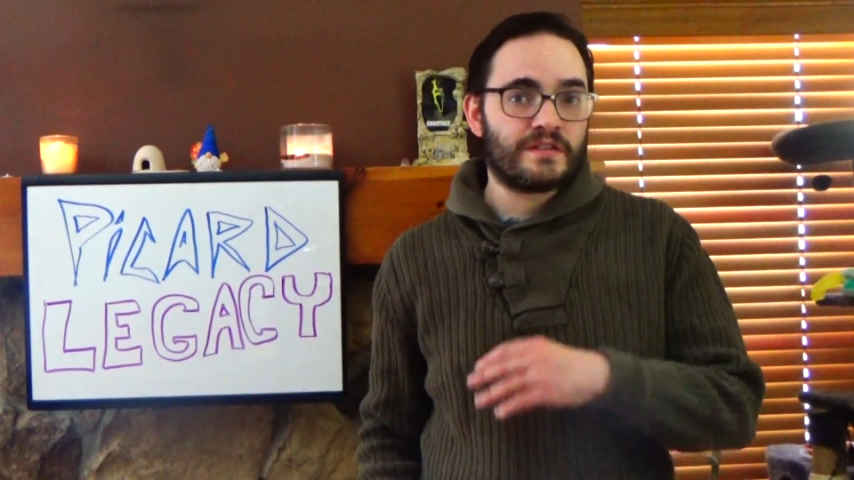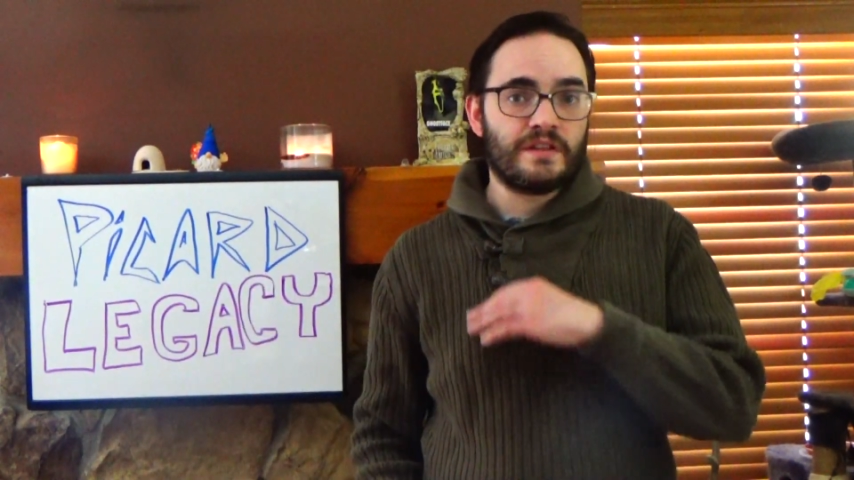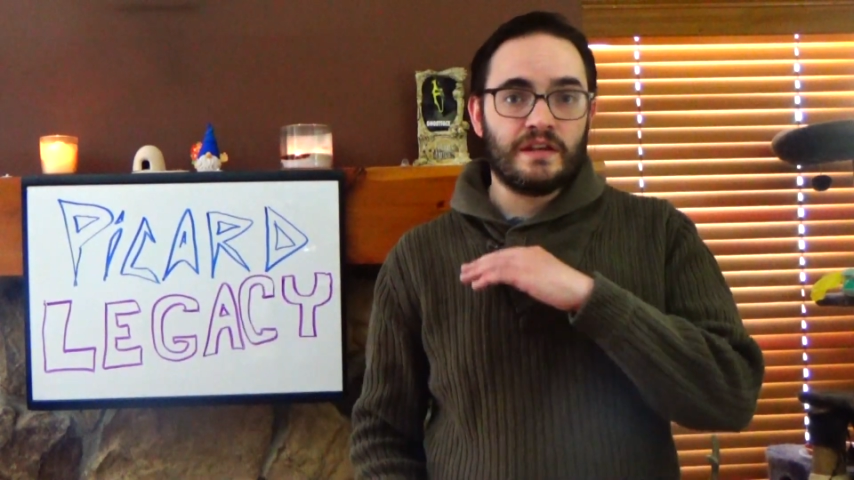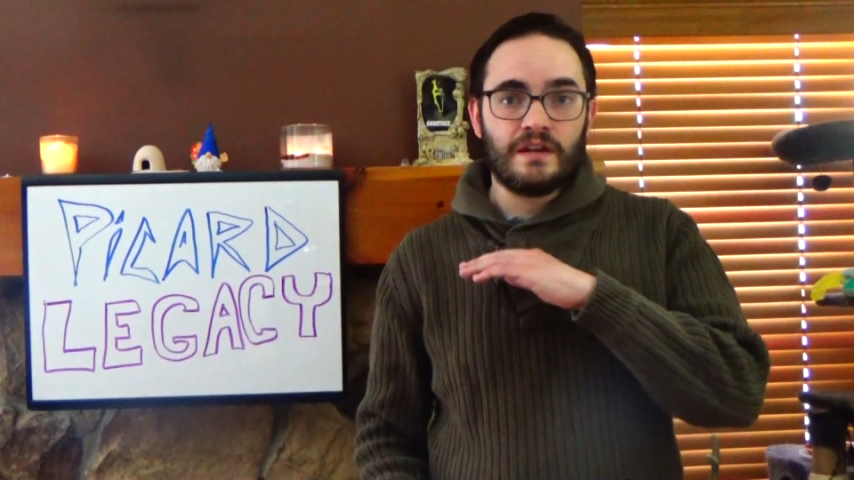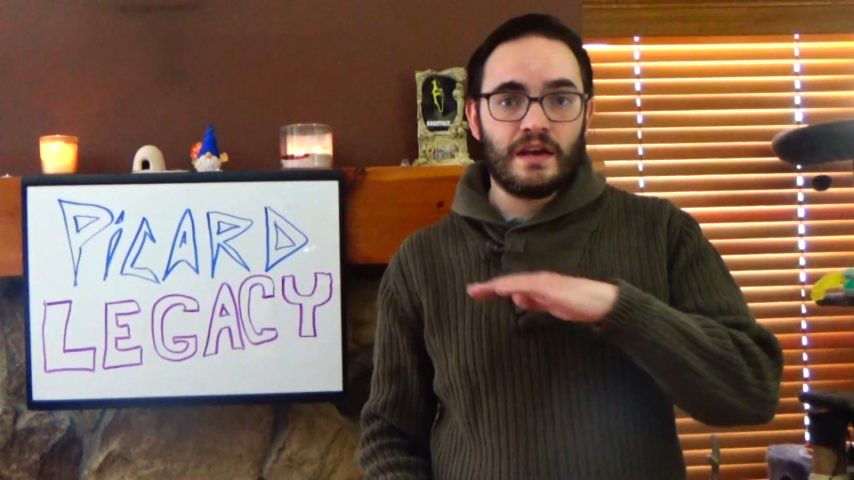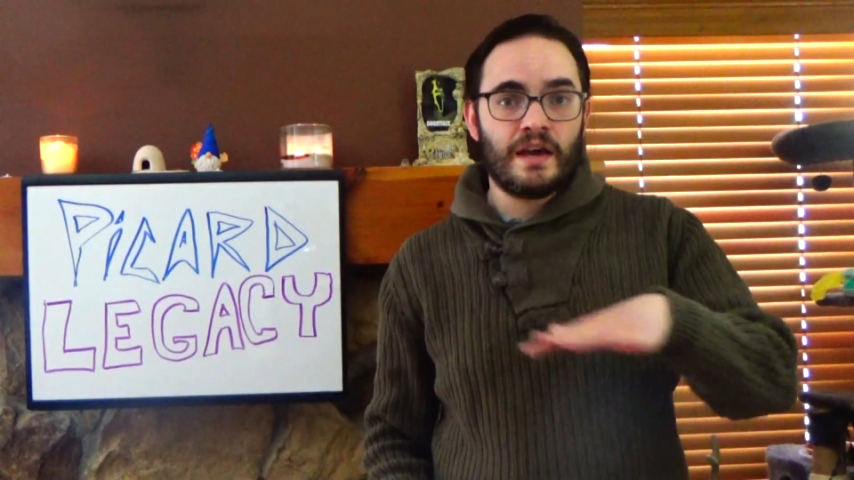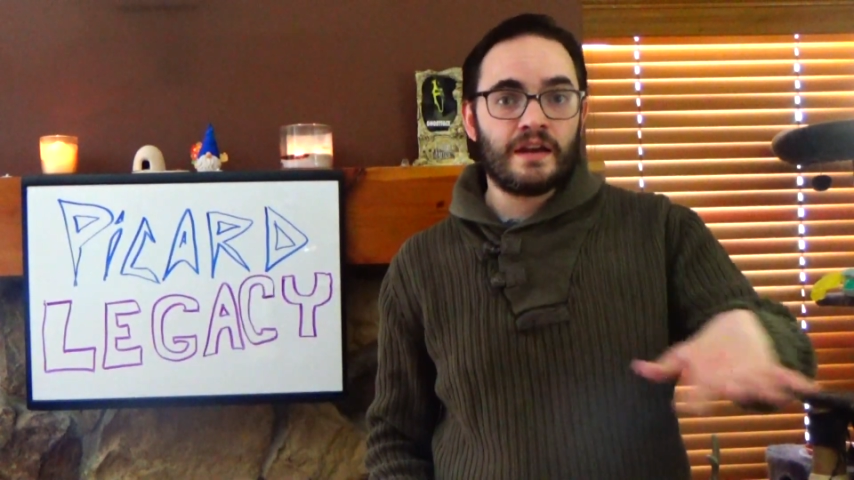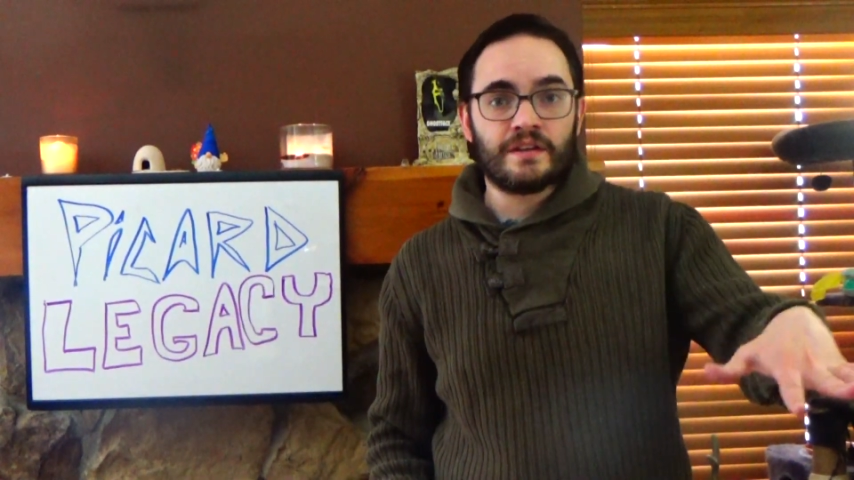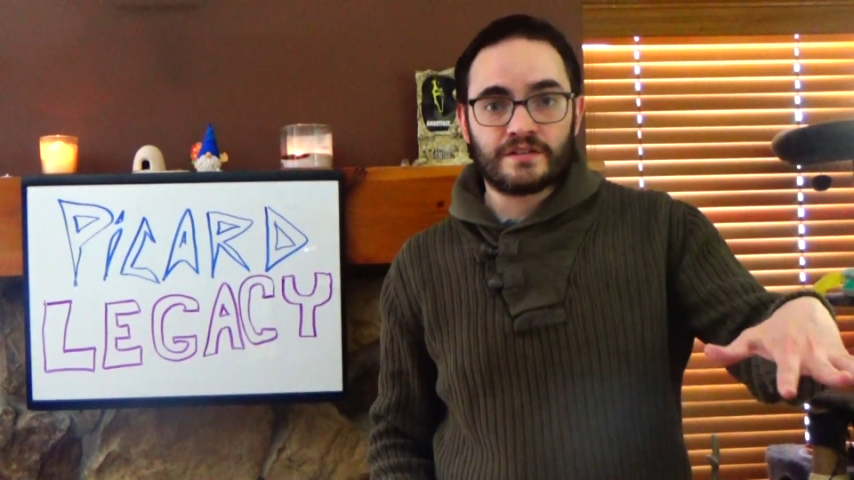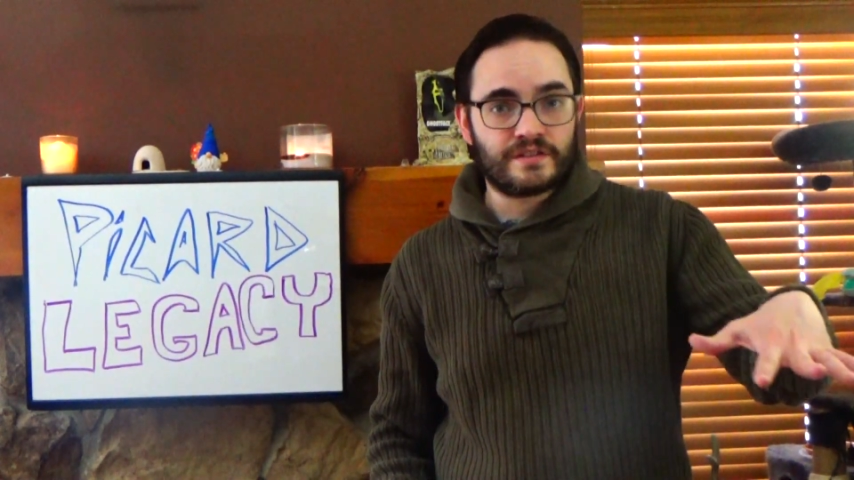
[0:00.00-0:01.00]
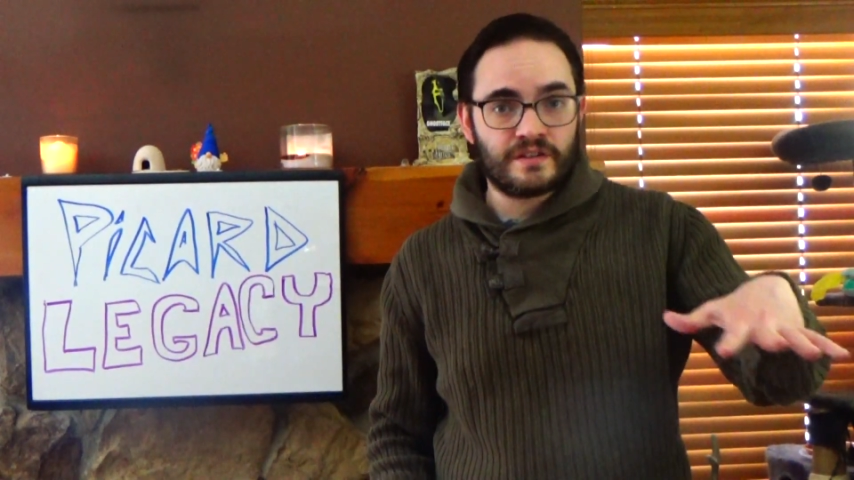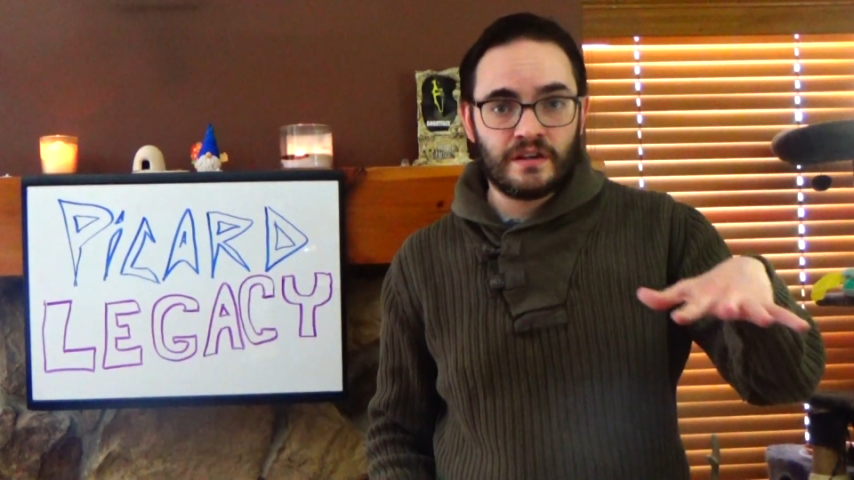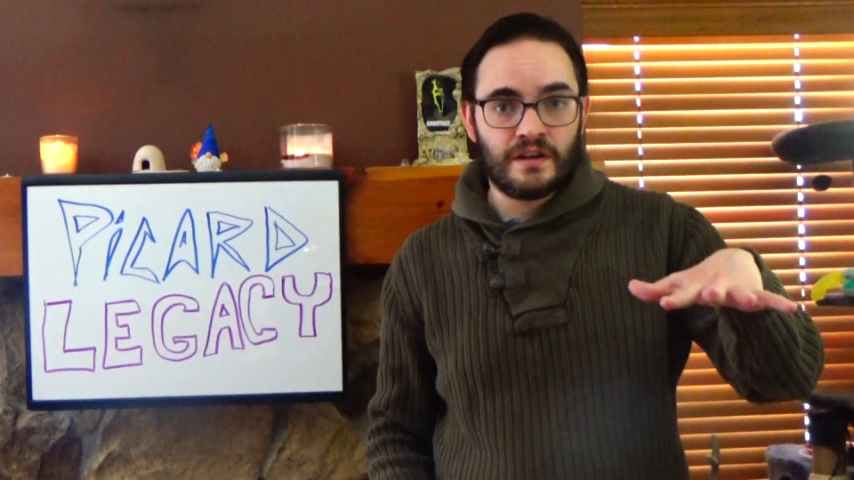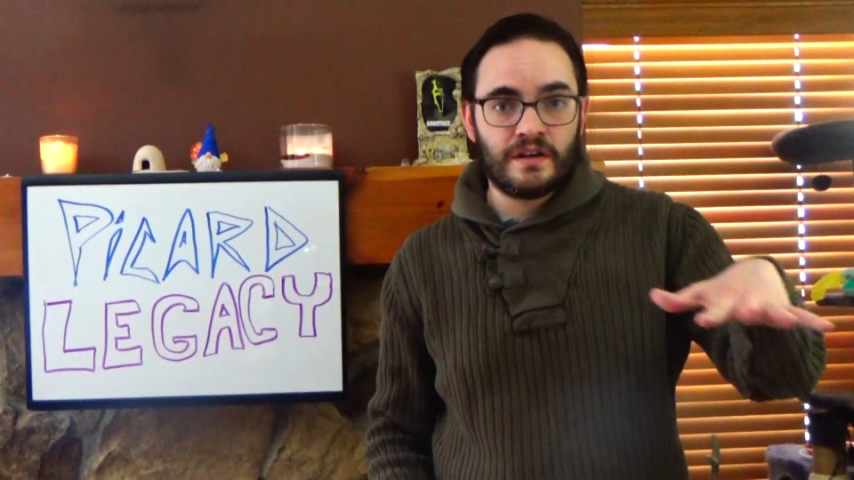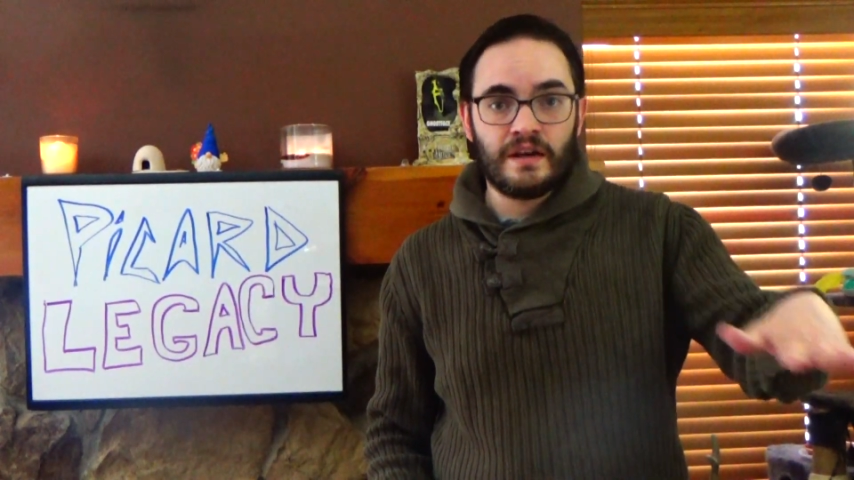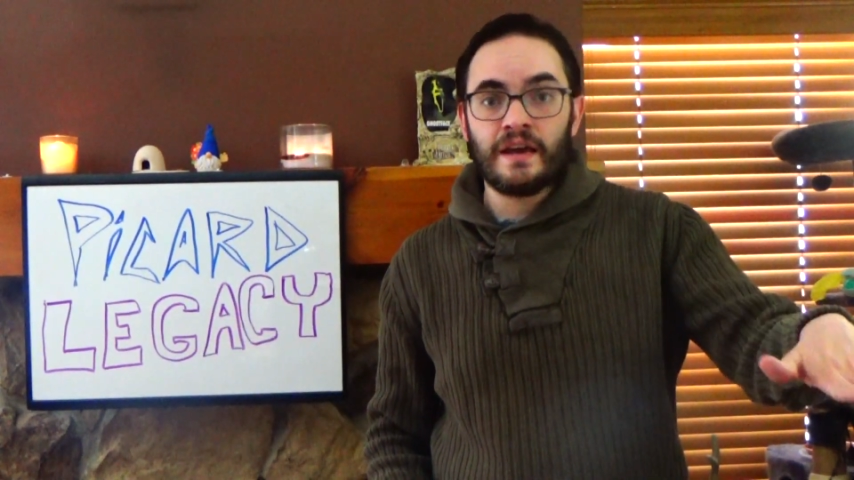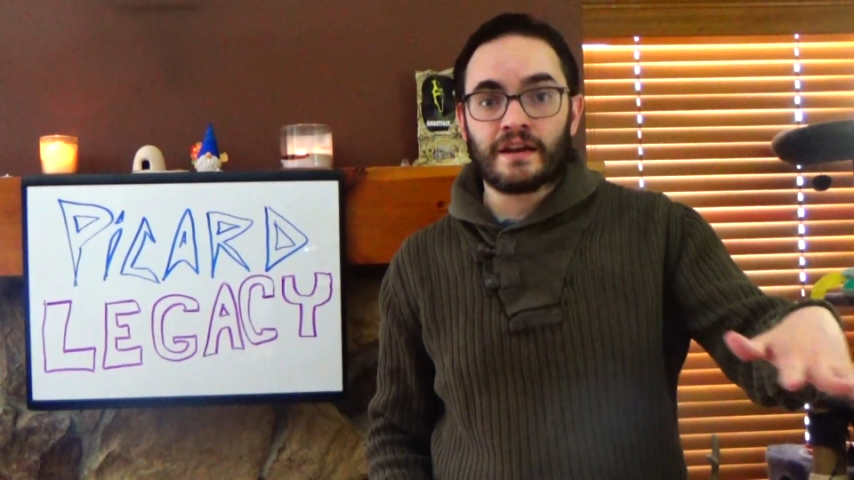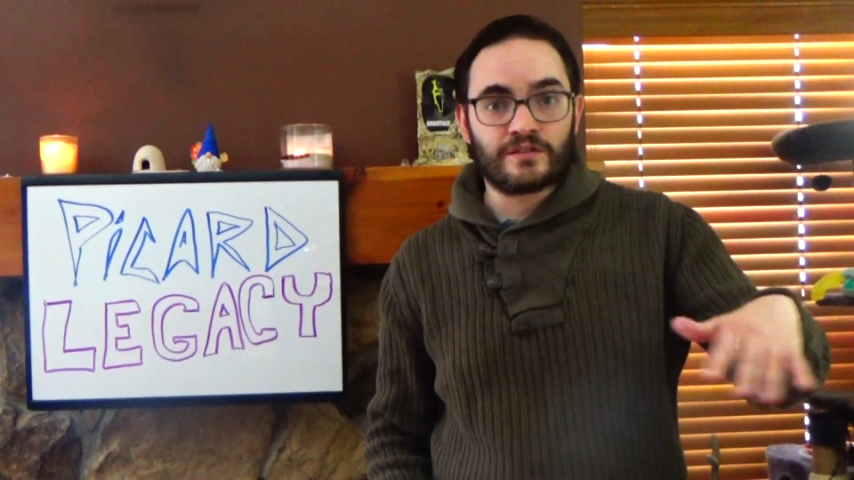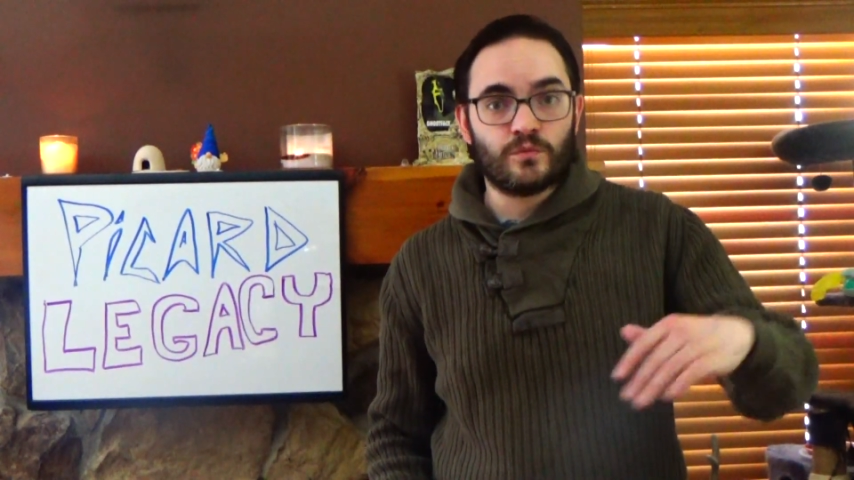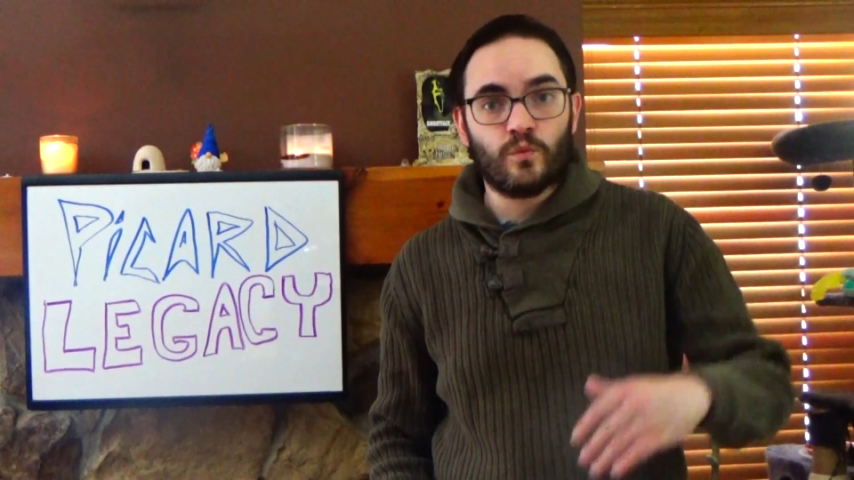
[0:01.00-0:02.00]
the
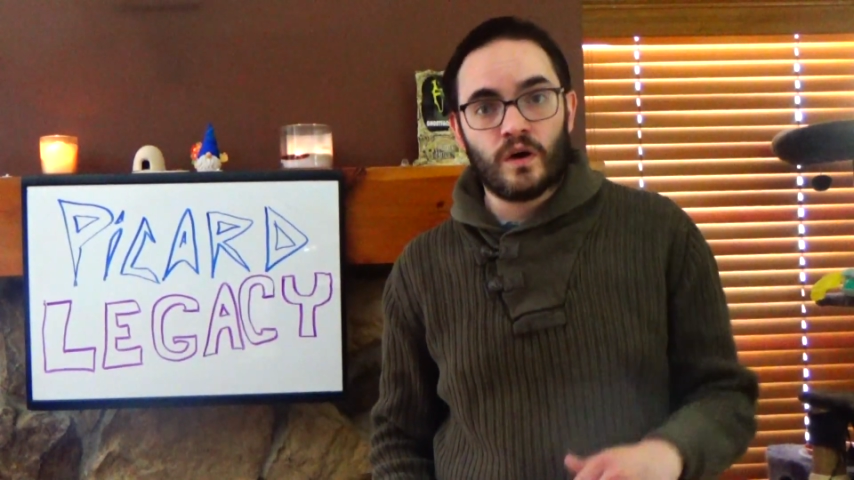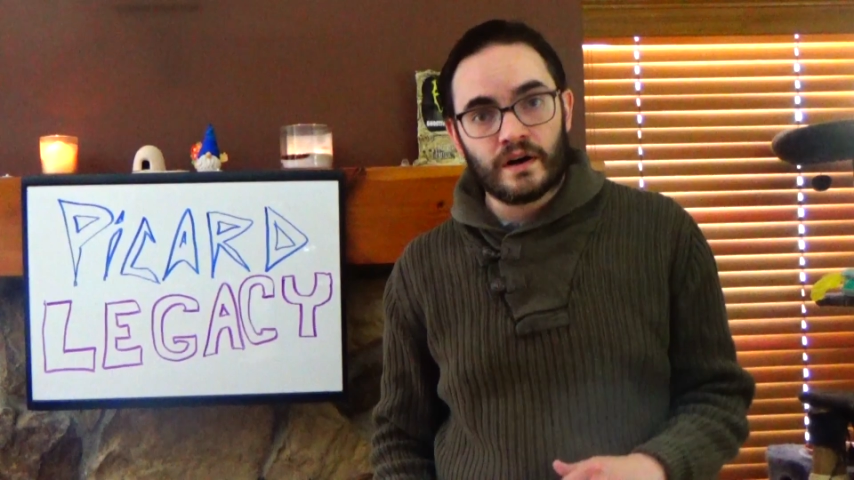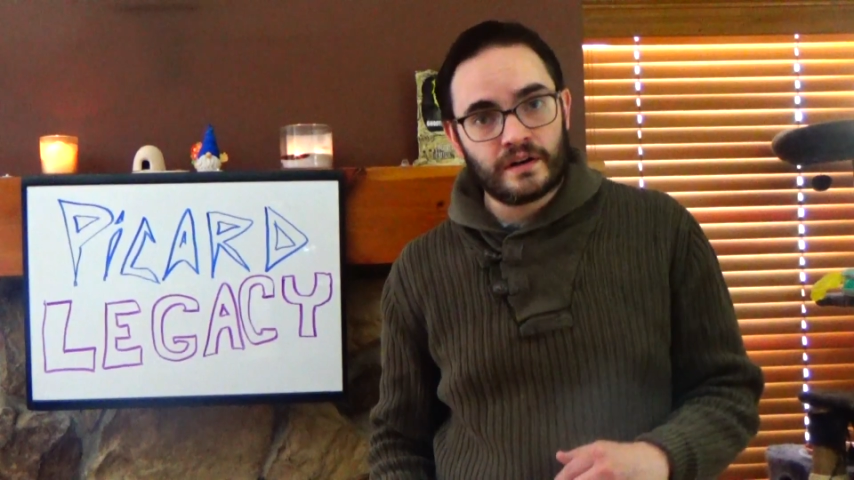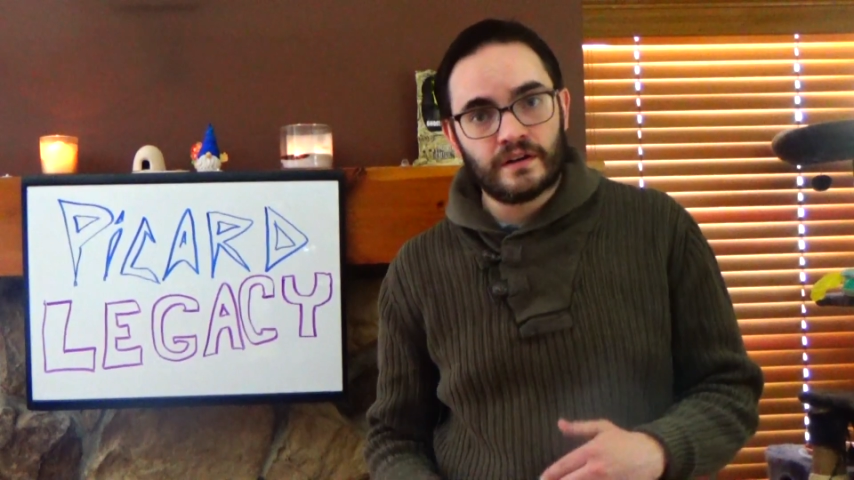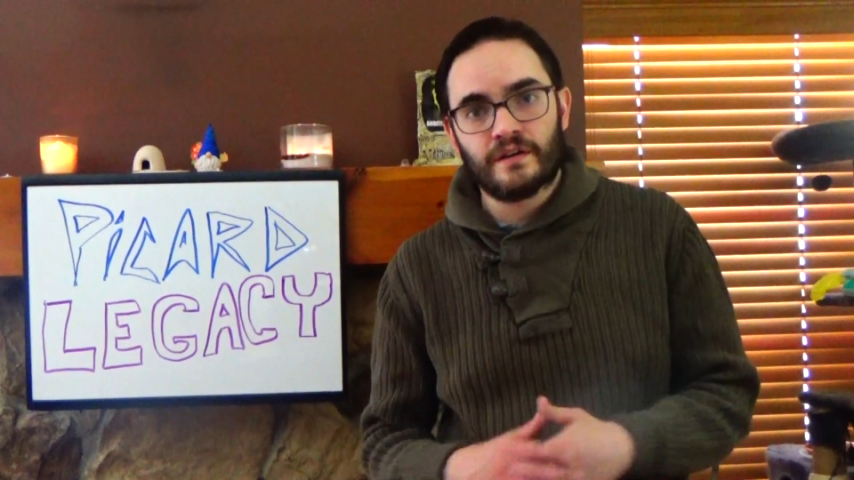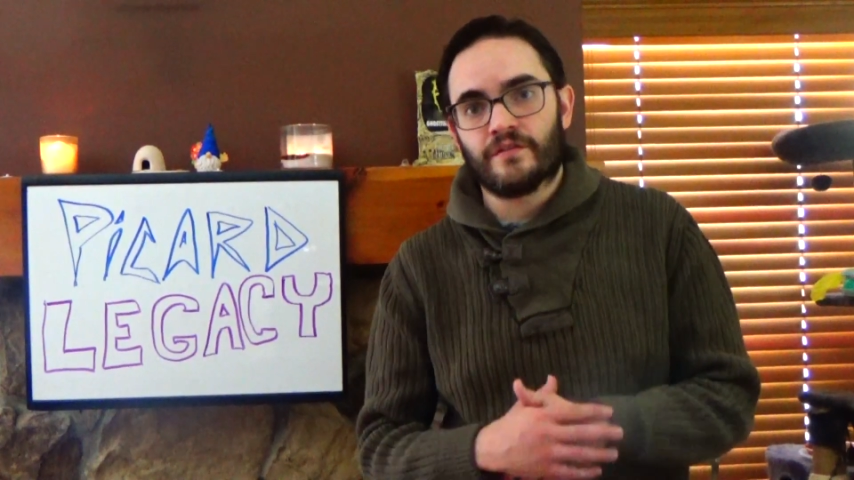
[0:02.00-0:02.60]
NX-1